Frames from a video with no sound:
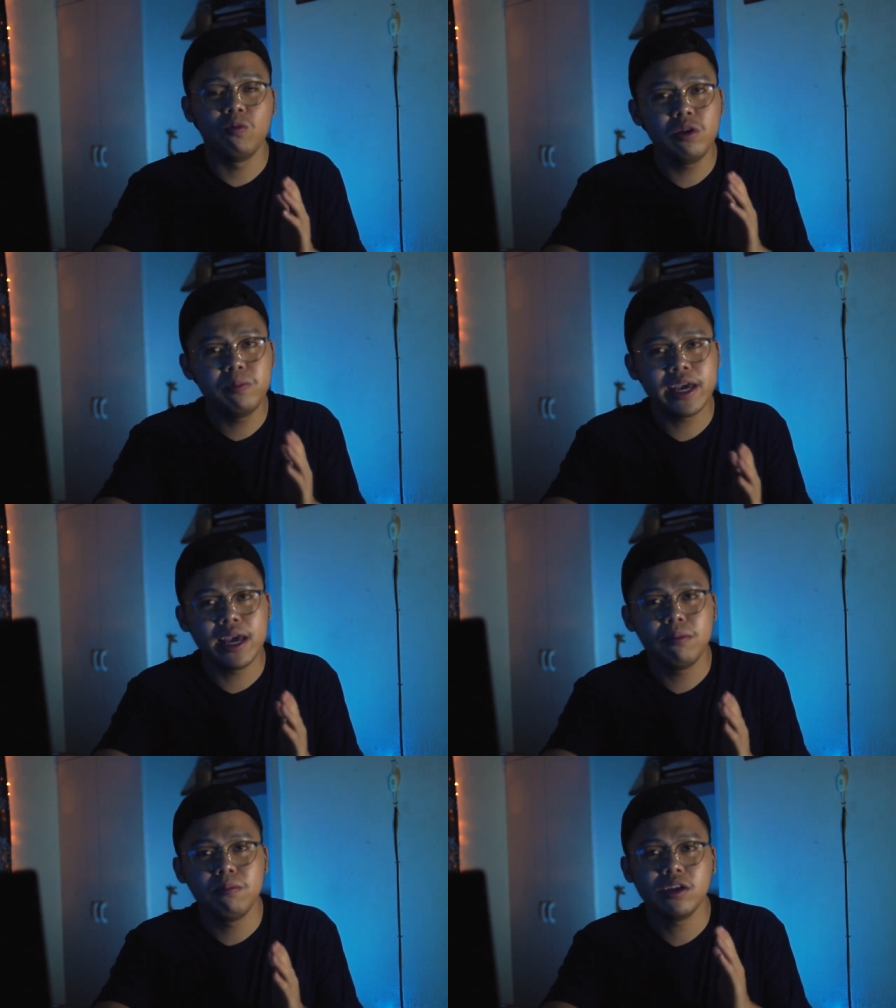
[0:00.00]
We
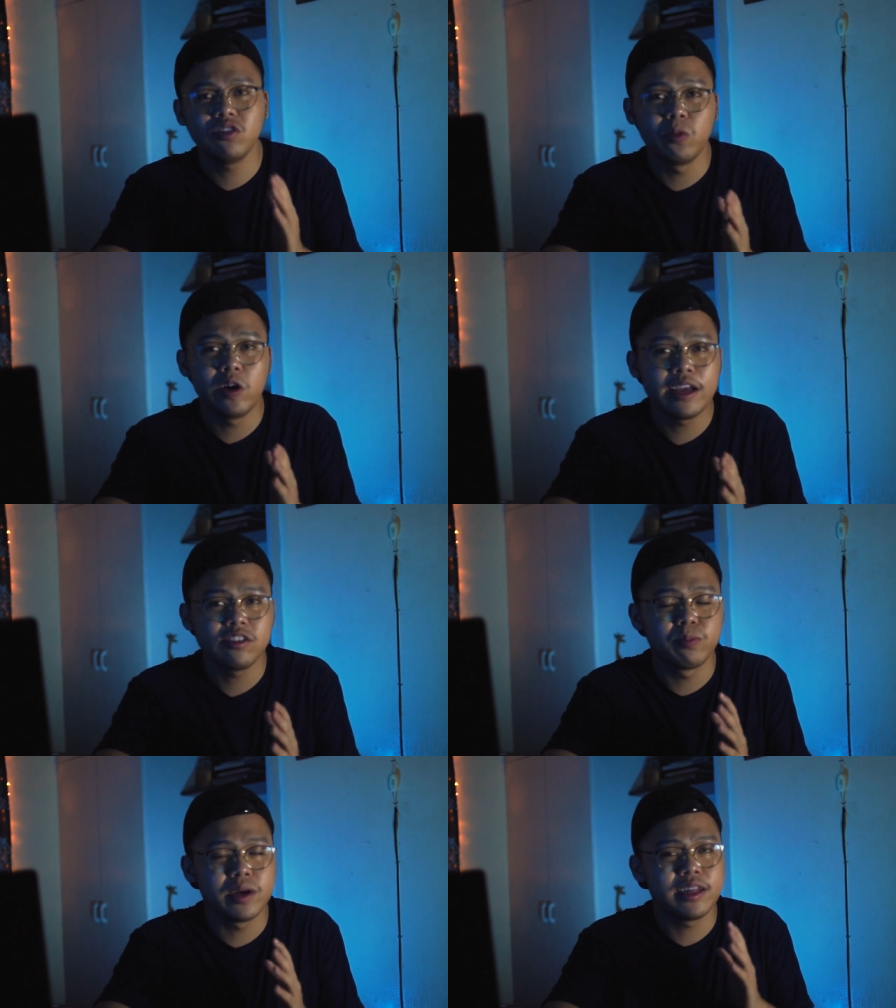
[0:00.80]
became
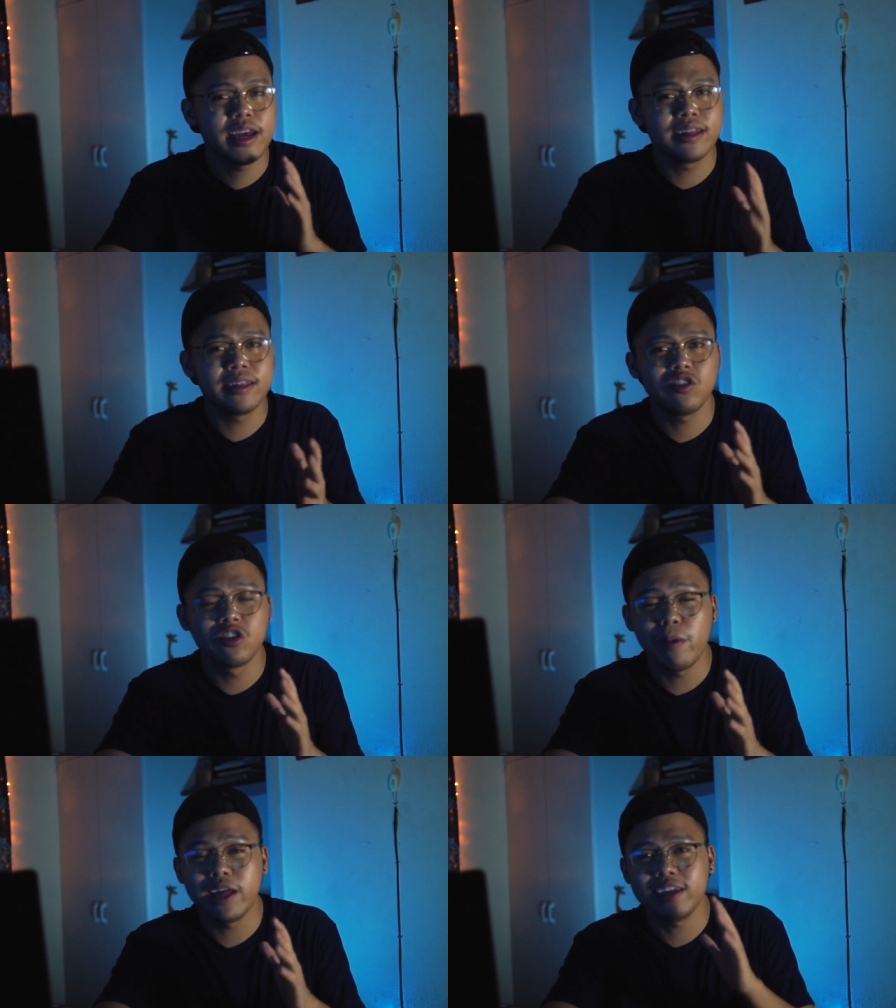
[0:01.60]
mesmerized by the endless
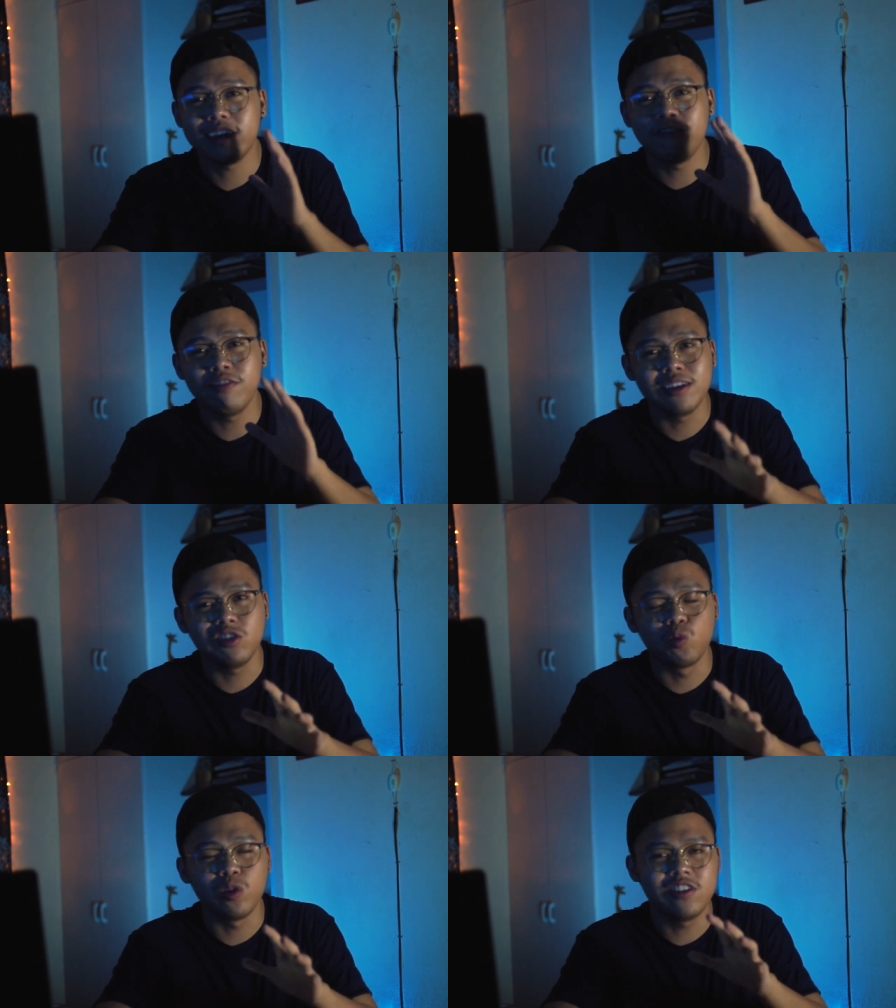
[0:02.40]
dramatic
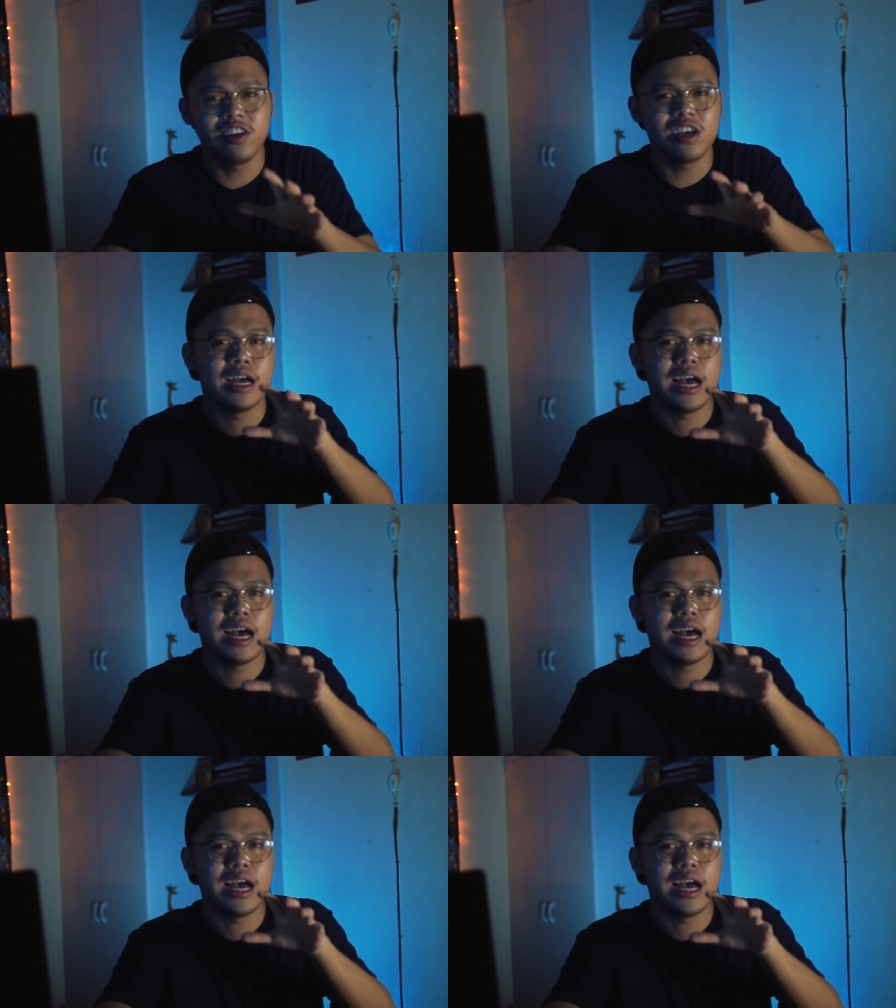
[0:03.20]
events we see